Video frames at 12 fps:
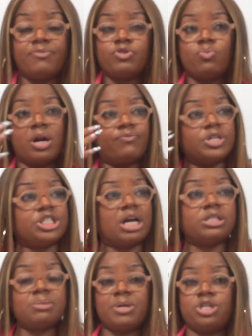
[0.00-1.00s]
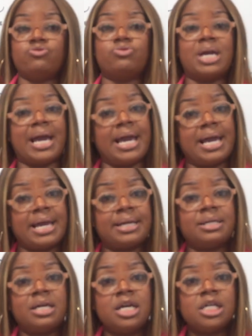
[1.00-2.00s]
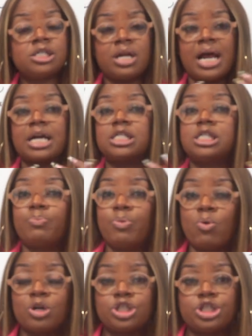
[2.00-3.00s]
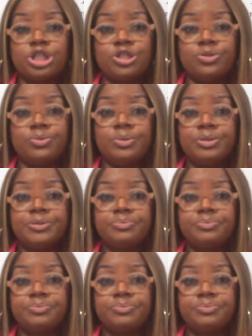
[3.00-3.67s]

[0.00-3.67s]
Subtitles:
If you want to reach out to me, you can, so that I can support you.